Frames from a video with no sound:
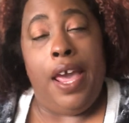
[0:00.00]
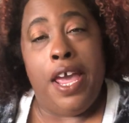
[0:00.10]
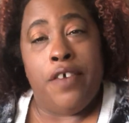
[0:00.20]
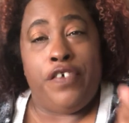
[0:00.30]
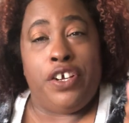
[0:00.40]

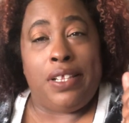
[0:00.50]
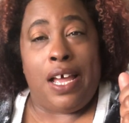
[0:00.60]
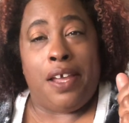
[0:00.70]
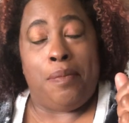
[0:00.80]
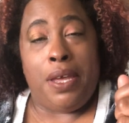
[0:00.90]
If you're
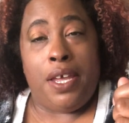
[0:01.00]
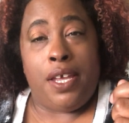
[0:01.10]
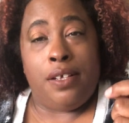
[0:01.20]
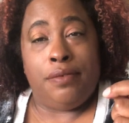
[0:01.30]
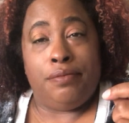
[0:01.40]
like
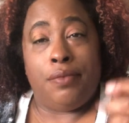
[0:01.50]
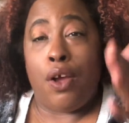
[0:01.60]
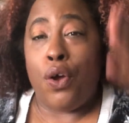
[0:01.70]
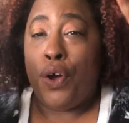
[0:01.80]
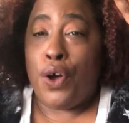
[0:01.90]
me,
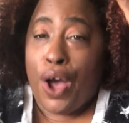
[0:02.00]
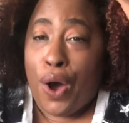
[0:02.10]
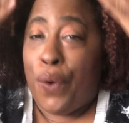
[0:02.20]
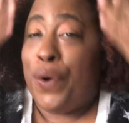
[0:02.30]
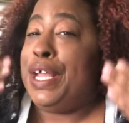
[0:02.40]

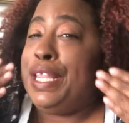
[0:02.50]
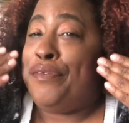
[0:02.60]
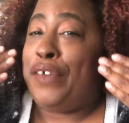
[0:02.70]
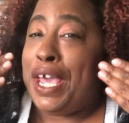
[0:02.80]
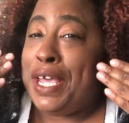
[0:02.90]
oily
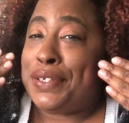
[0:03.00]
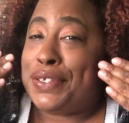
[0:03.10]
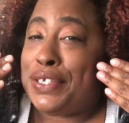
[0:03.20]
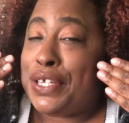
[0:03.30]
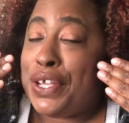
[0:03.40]

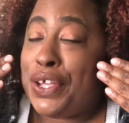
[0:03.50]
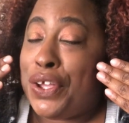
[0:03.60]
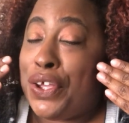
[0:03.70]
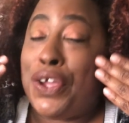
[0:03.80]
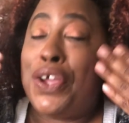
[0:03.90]
face,
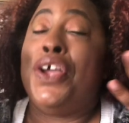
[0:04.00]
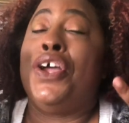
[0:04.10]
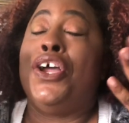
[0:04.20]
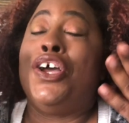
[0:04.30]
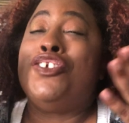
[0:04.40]

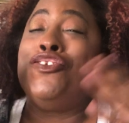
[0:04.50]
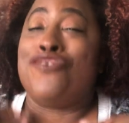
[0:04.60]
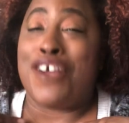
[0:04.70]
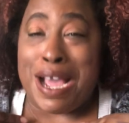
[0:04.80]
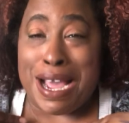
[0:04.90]

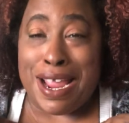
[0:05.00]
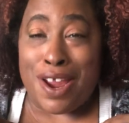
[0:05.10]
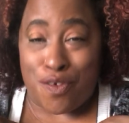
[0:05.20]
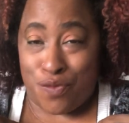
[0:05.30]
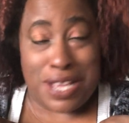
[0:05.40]
dry
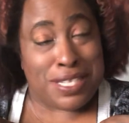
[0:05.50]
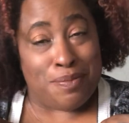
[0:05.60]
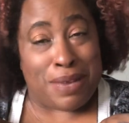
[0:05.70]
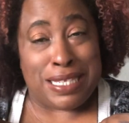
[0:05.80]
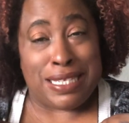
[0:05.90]
rest of
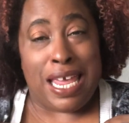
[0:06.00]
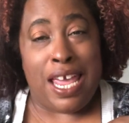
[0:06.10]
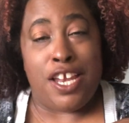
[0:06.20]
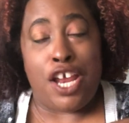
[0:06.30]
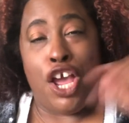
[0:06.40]
my
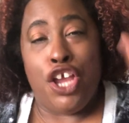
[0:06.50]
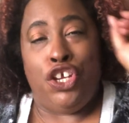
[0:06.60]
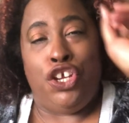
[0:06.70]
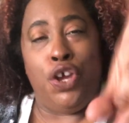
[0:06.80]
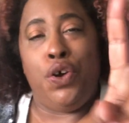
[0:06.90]
skin,
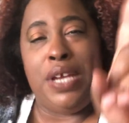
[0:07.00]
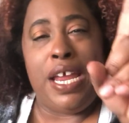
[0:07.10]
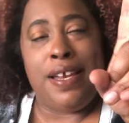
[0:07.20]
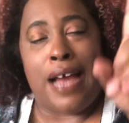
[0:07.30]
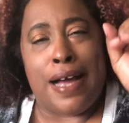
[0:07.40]
you
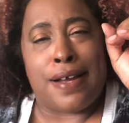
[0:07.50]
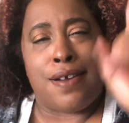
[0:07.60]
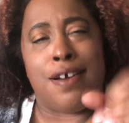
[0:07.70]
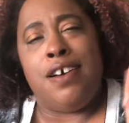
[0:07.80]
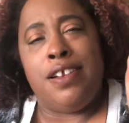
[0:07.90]
need a
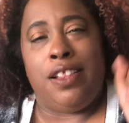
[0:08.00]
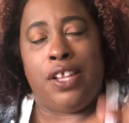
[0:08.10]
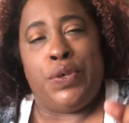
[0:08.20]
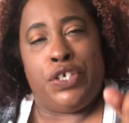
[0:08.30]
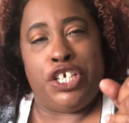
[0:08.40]
good
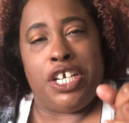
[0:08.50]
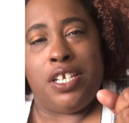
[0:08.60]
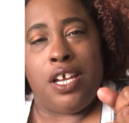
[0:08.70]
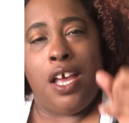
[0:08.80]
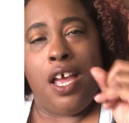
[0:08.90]

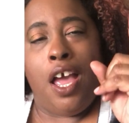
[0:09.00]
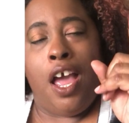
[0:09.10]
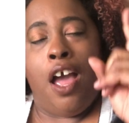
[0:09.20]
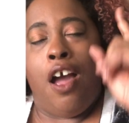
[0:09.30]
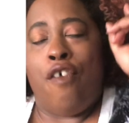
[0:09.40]
lotion
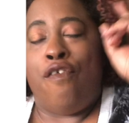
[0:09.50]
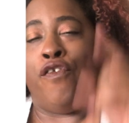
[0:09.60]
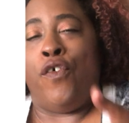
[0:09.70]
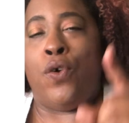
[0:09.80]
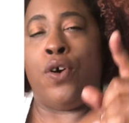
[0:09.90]

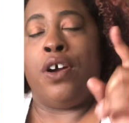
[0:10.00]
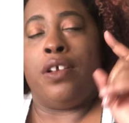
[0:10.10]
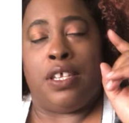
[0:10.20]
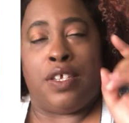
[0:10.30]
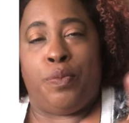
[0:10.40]
for
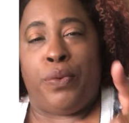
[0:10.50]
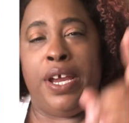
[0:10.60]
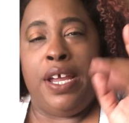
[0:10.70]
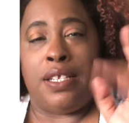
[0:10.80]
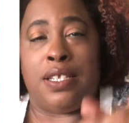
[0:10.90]
the
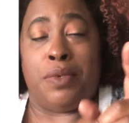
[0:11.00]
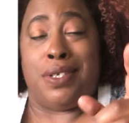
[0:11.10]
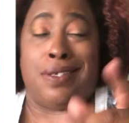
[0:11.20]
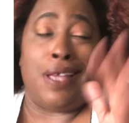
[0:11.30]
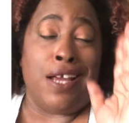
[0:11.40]
spring and summer
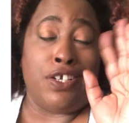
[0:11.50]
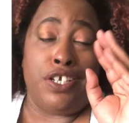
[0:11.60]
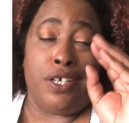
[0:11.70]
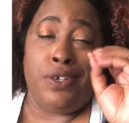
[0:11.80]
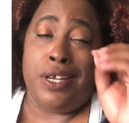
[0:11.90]
season.
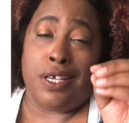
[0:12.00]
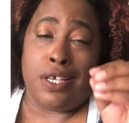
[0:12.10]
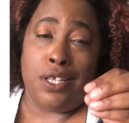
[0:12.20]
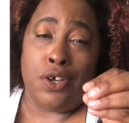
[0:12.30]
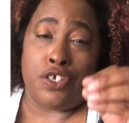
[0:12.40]
Actually, you need a
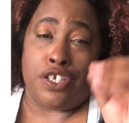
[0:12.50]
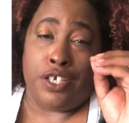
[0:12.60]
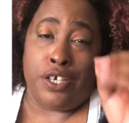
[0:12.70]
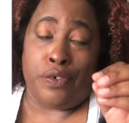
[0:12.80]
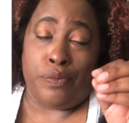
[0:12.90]
good lotion
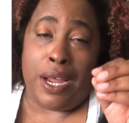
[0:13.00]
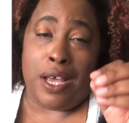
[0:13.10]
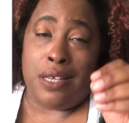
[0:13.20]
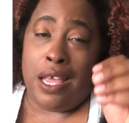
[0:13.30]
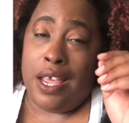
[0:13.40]
year round.